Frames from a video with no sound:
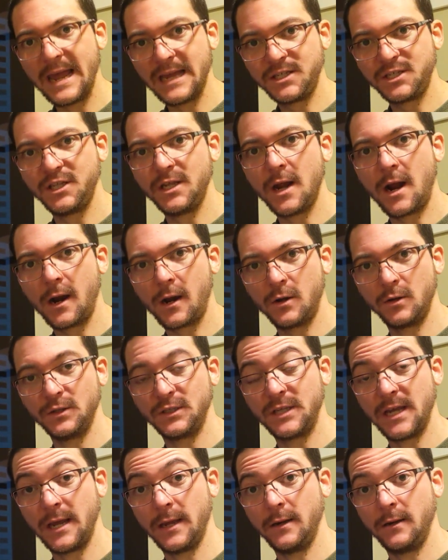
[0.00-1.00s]
HDR
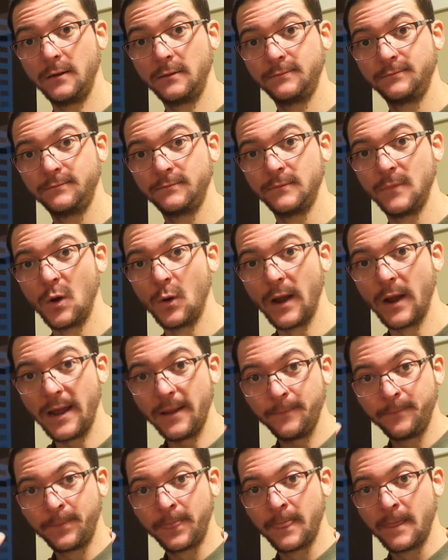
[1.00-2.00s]
container,
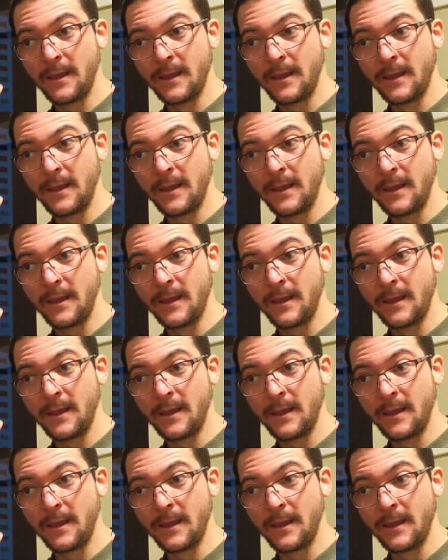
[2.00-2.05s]
okay?